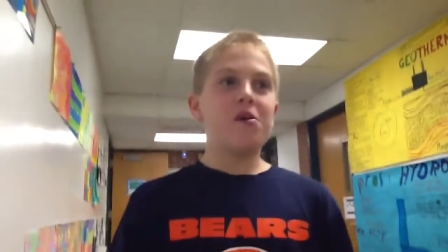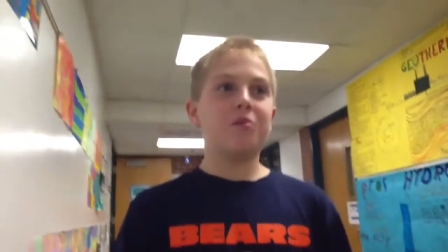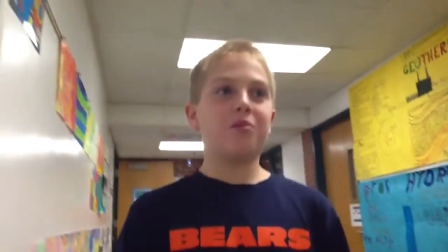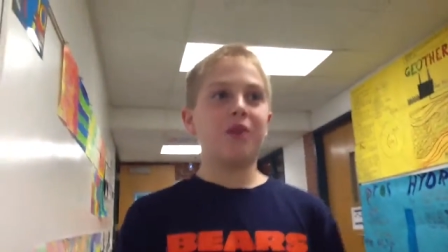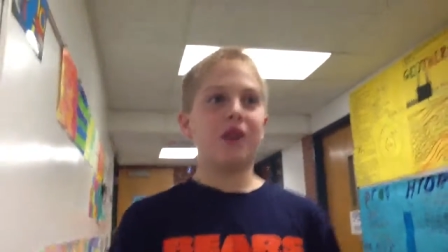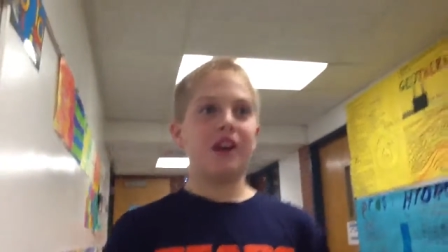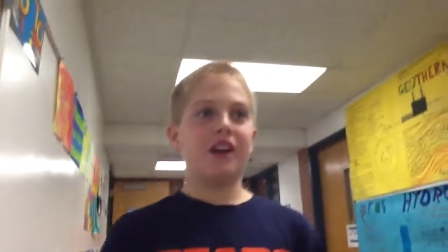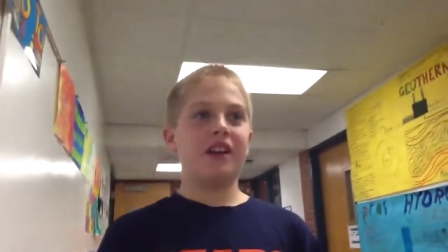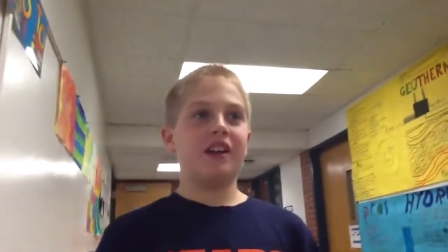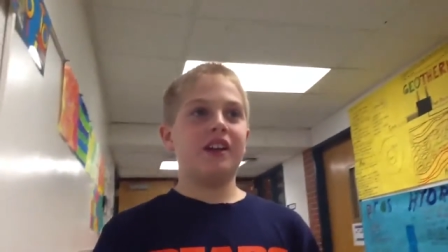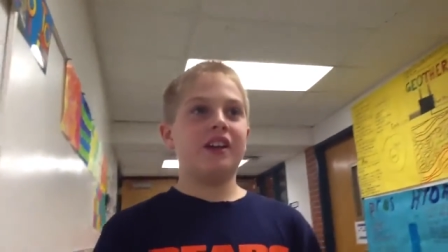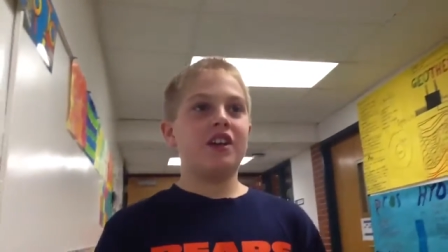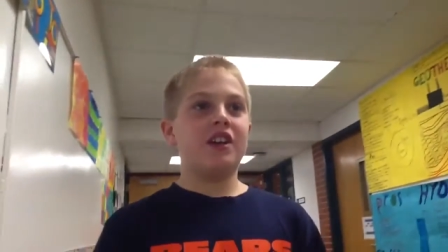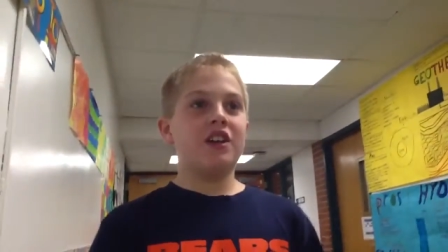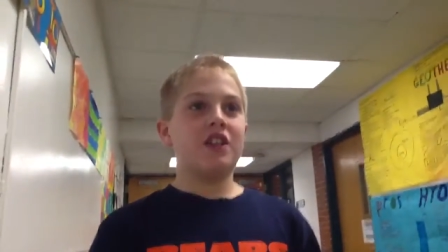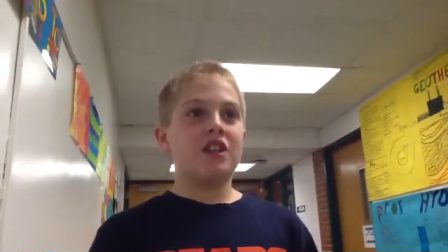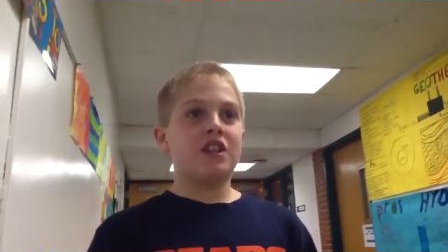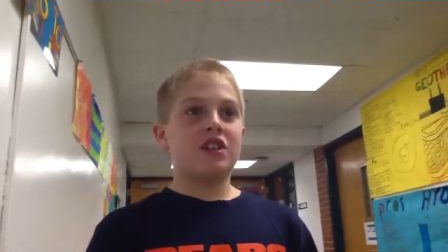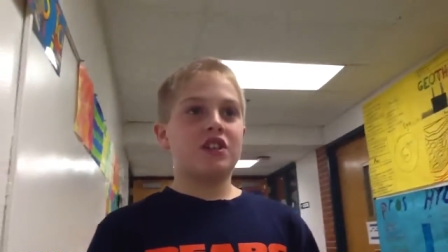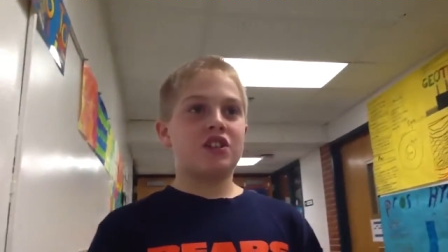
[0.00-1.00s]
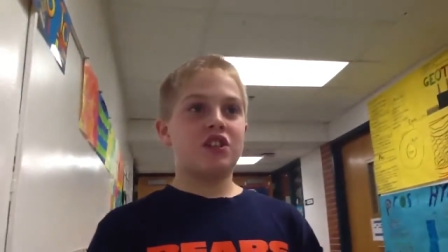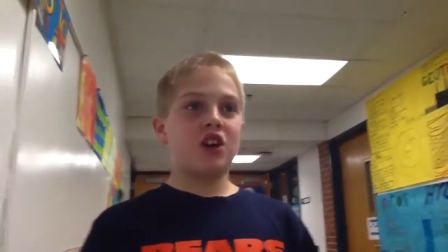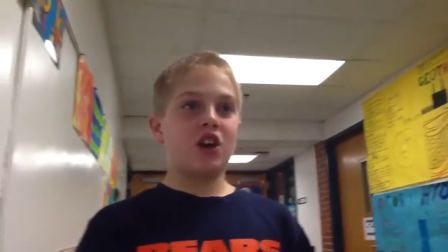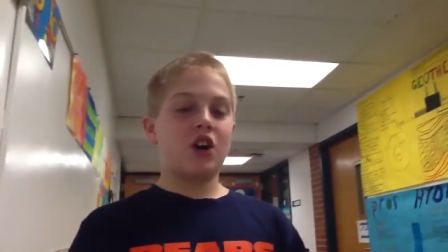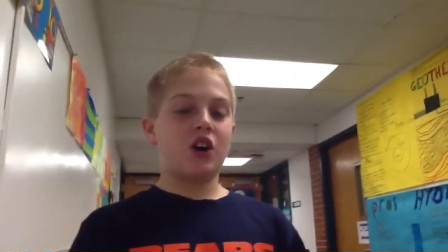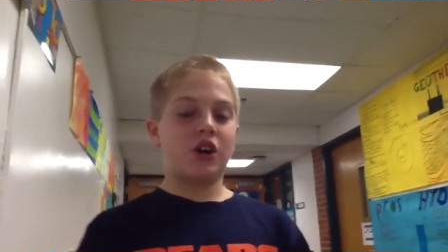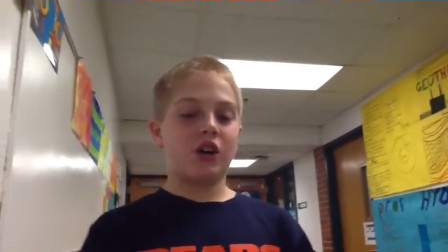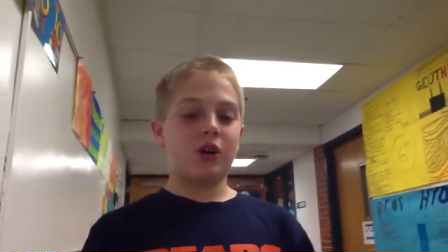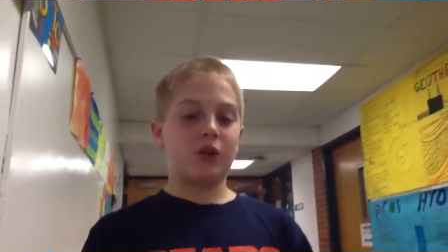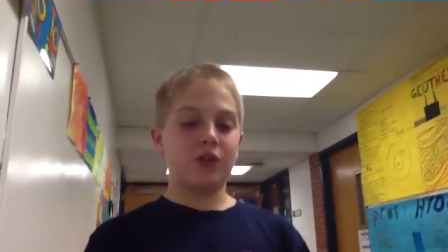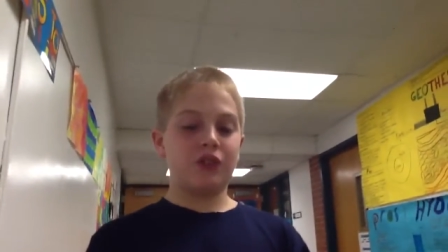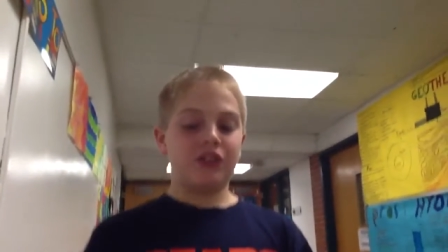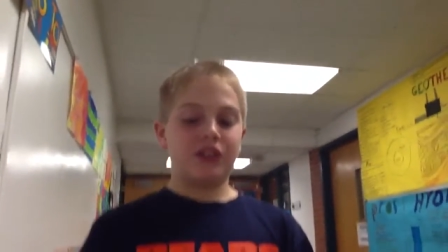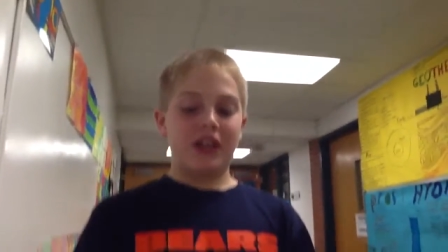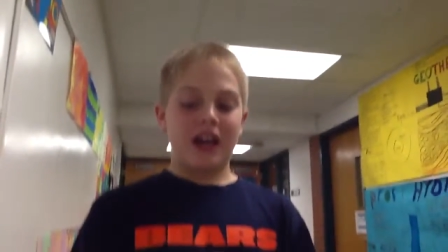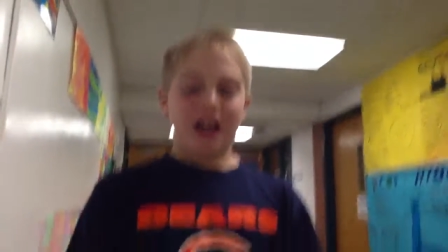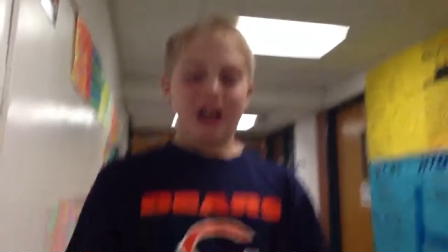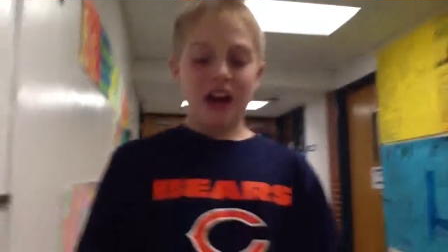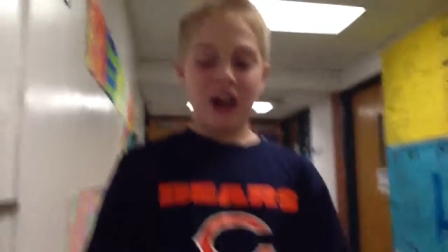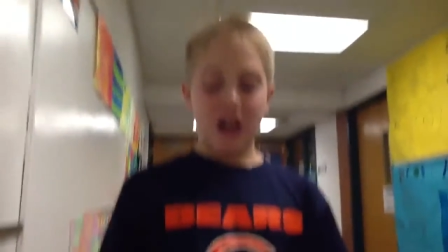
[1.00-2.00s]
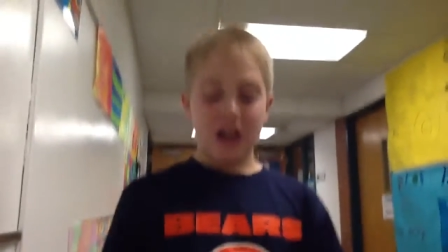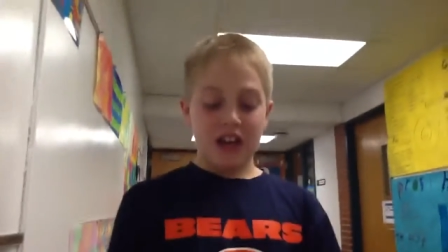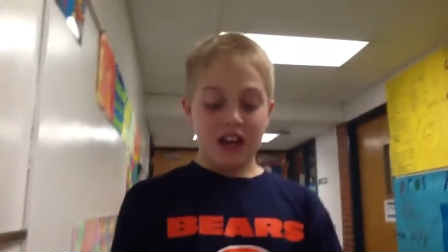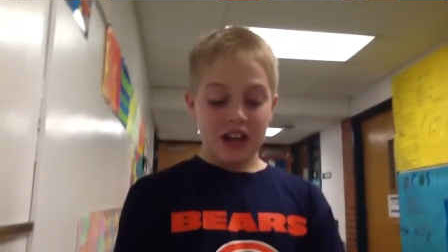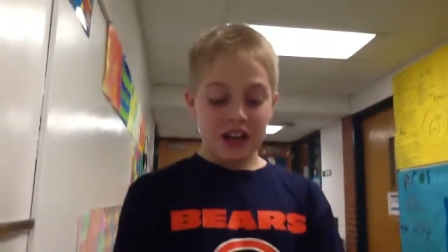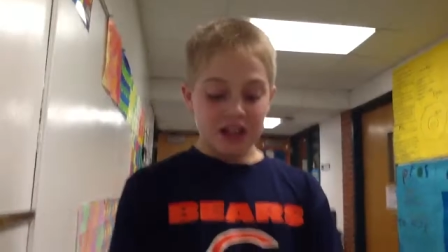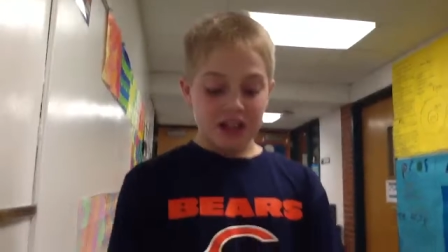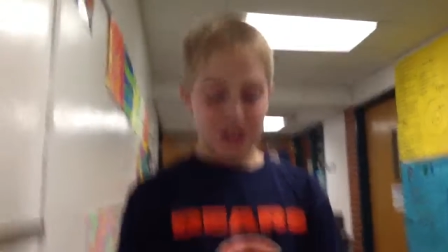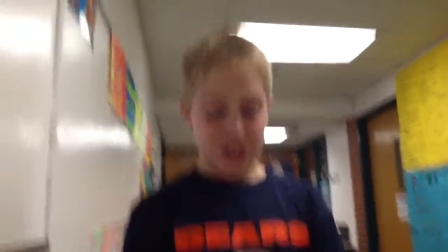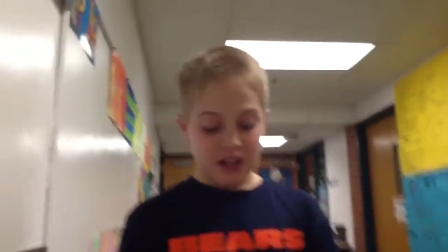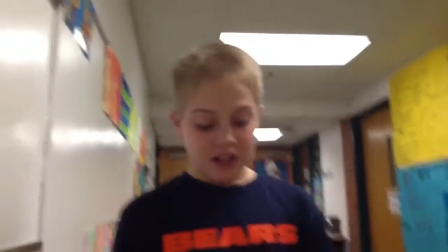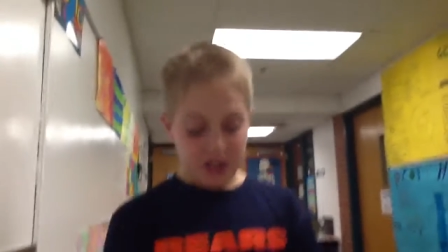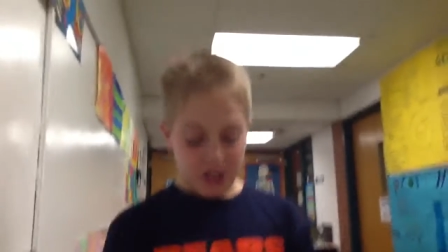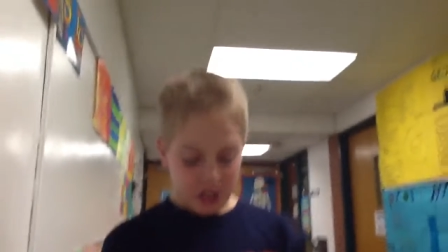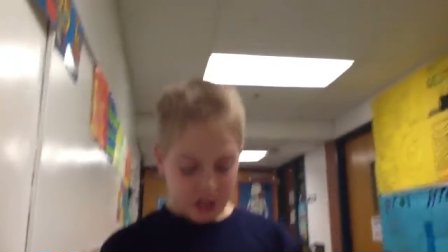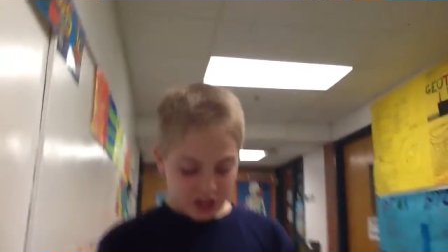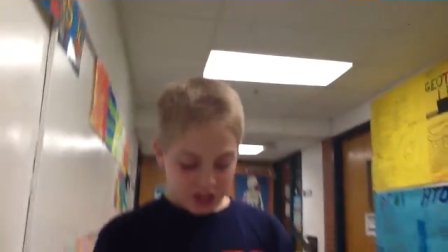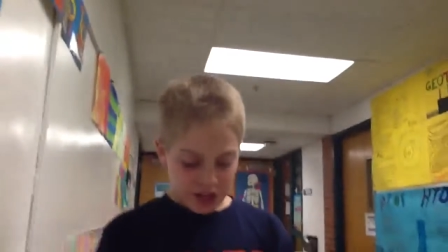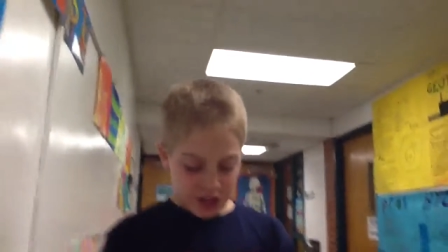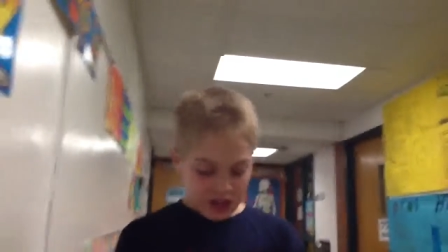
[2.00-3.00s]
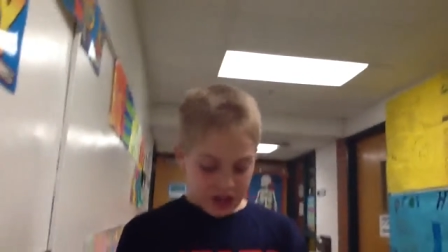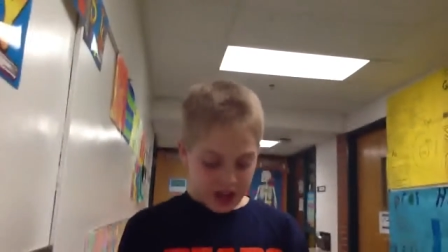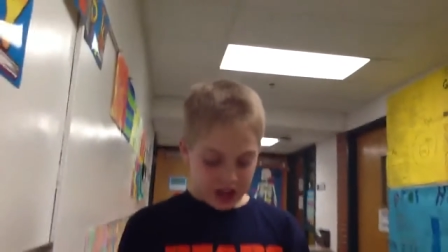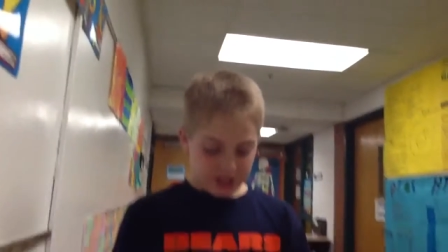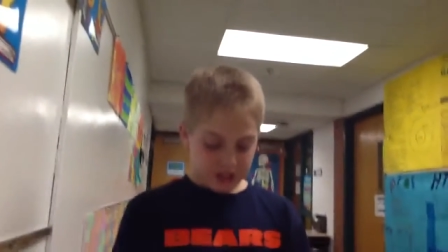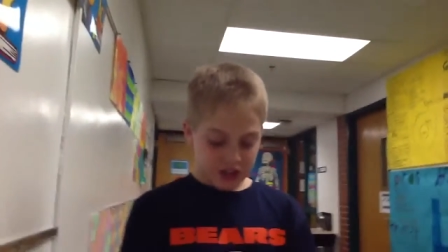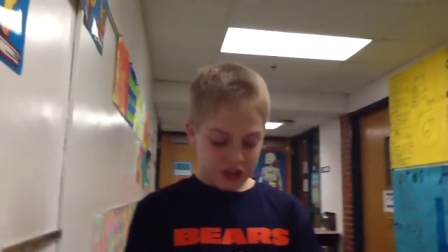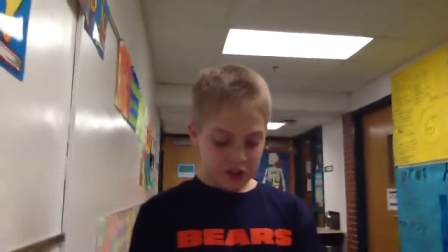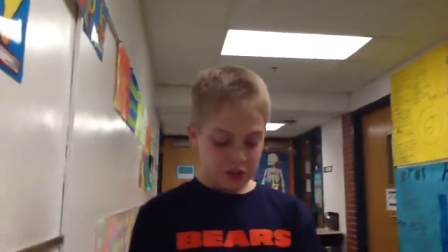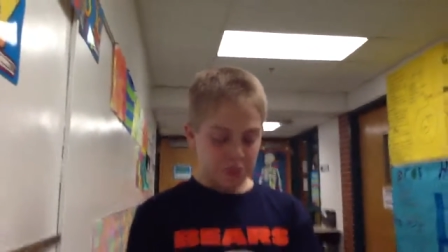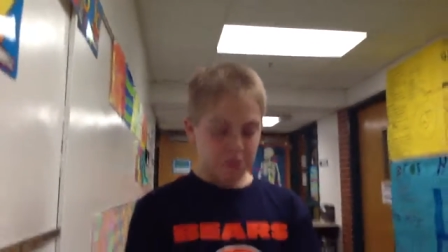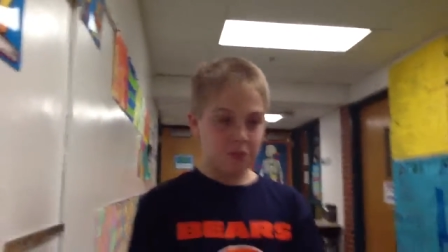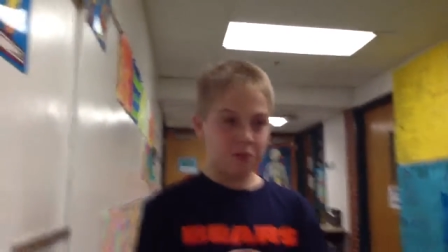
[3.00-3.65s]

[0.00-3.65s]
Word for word: But so there, it it's this